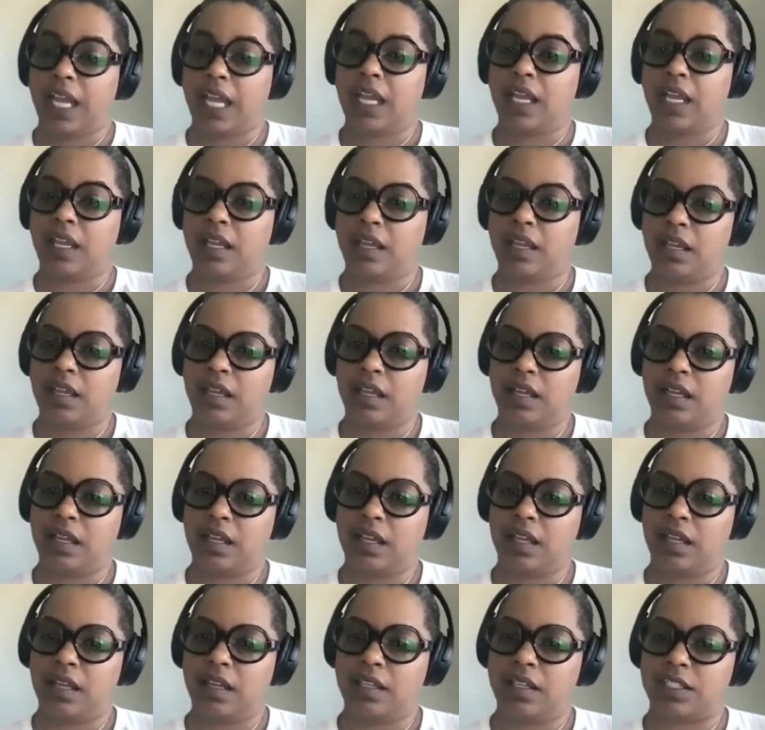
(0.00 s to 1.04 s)
Right?
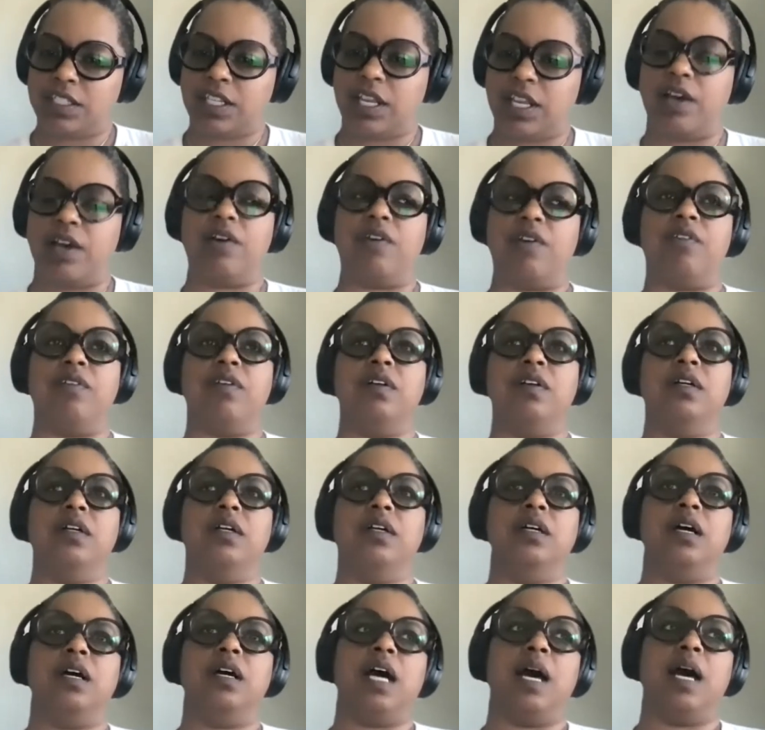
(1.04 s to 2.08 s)
So,
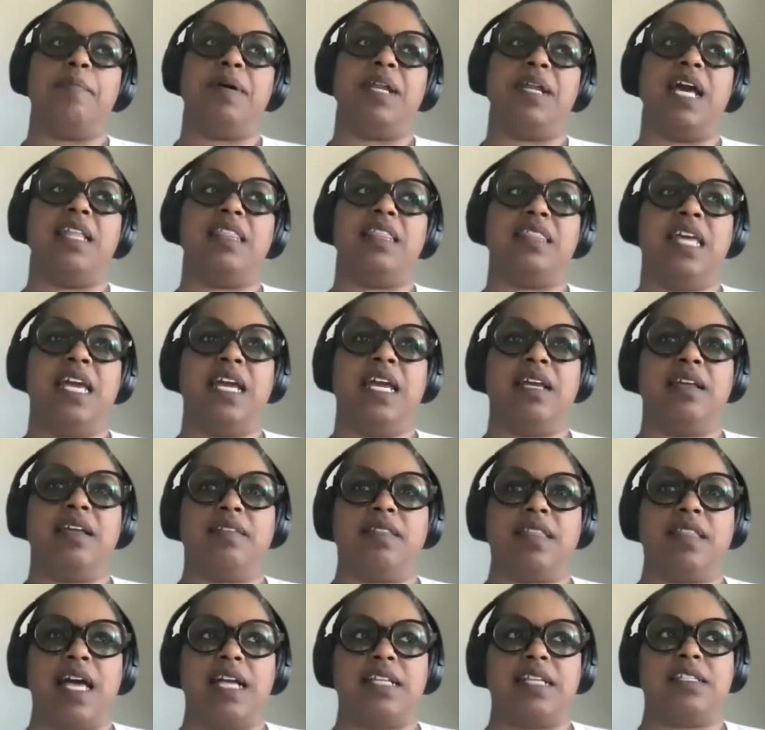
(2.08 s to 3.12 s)
mm-hmm. But I
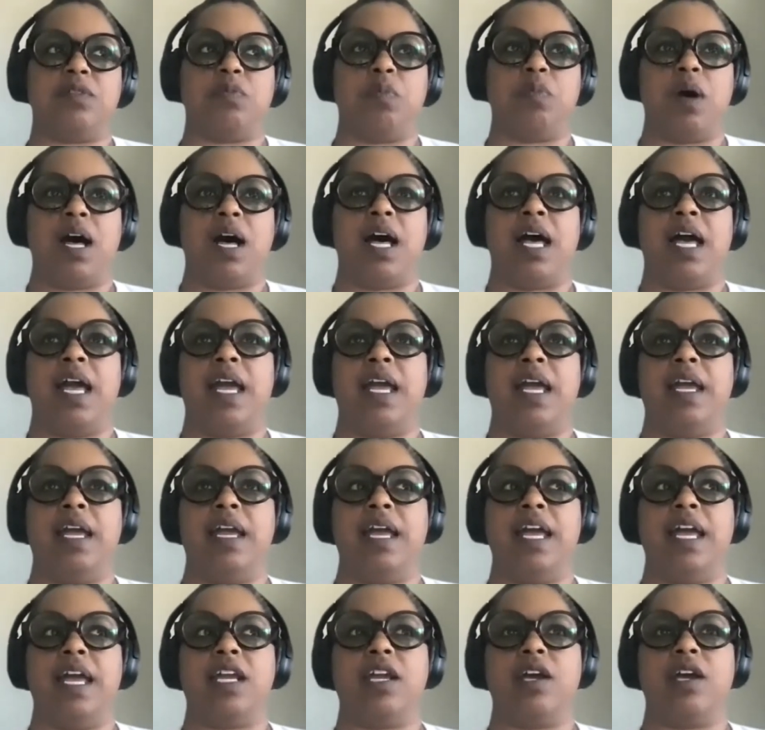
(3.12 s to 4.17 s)
think that's
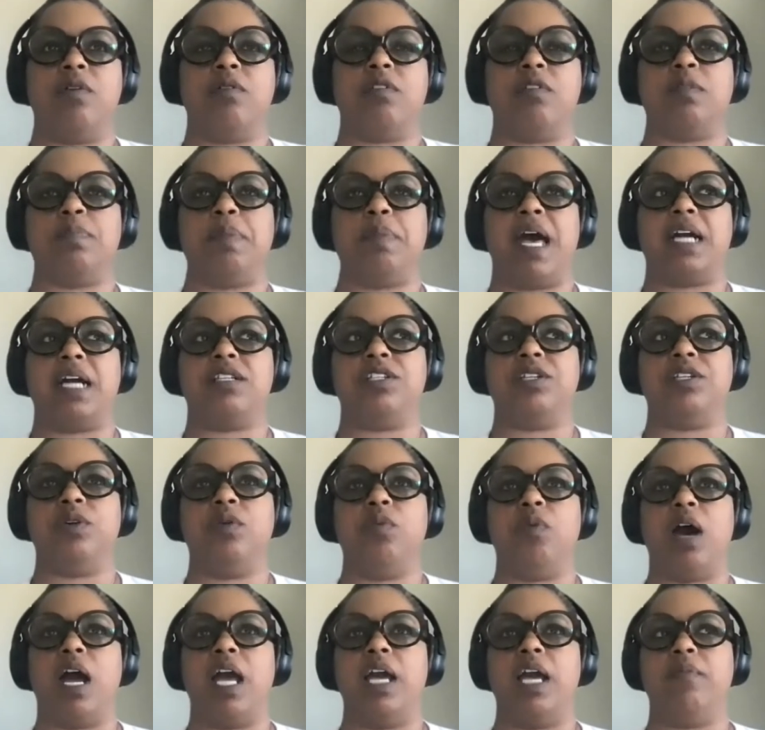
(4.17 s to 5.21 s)
why it goes back
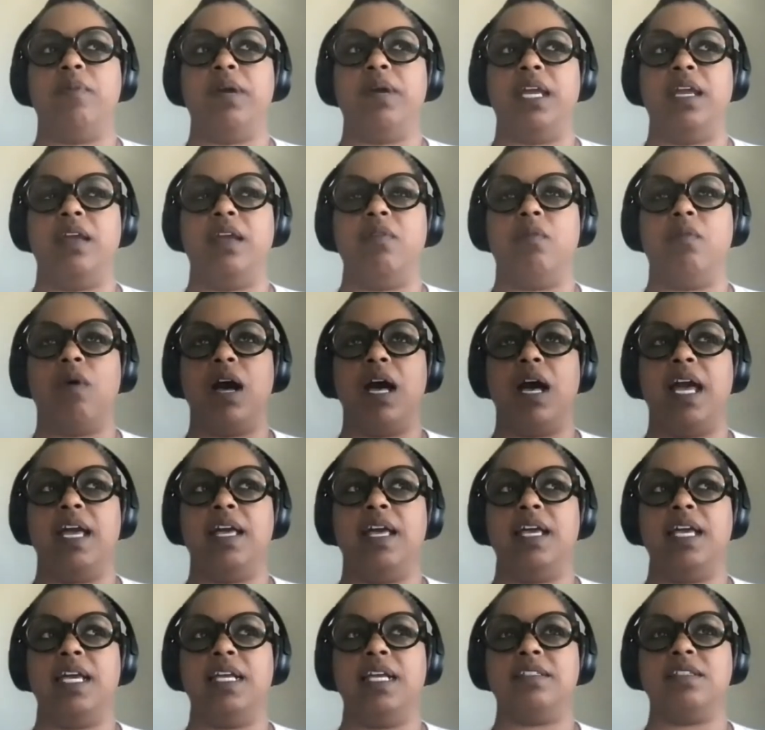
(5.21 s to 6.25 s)
to why we, why
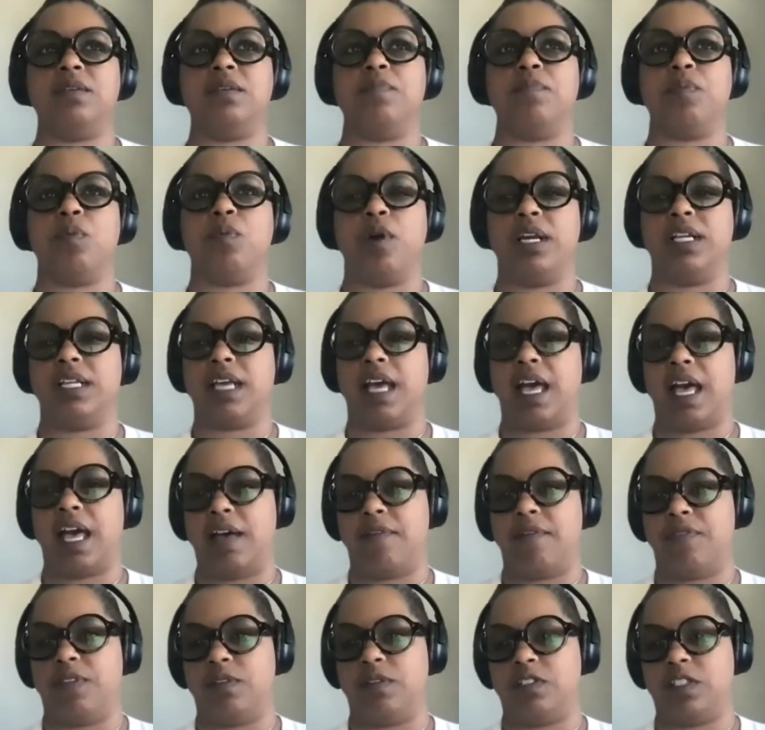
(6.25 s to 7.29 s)
it's important to
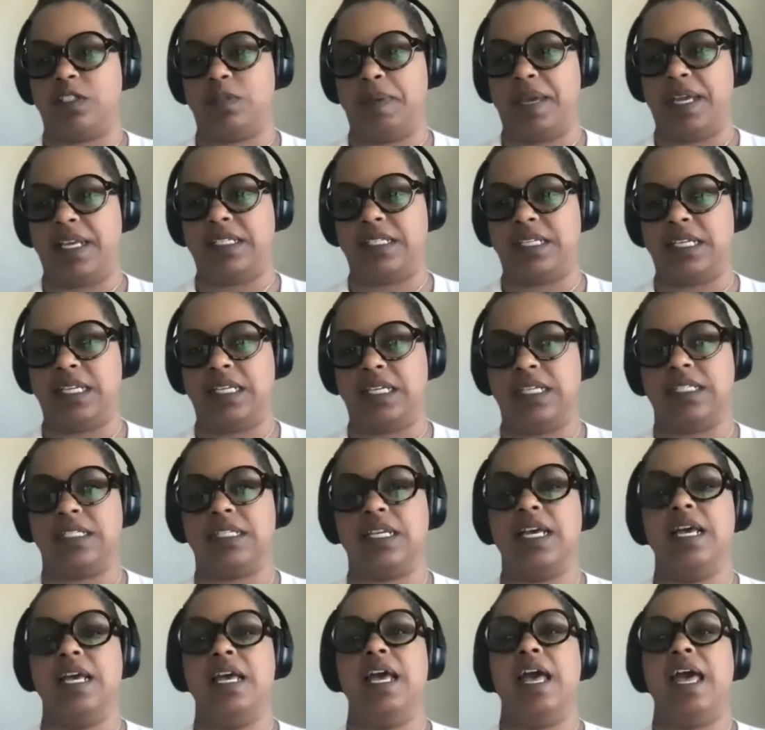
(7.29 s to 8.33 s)
have those
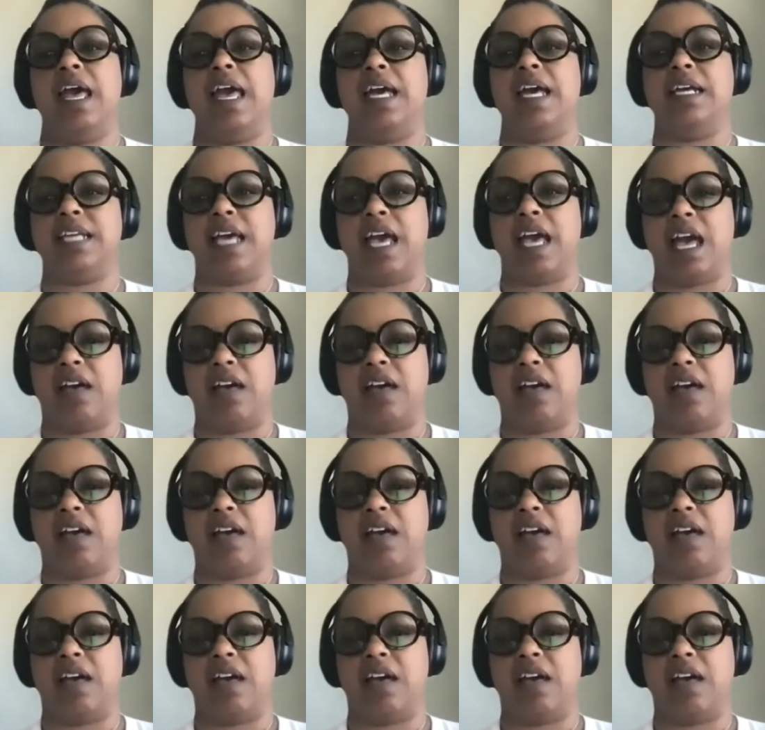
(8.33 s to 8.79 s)
spaces and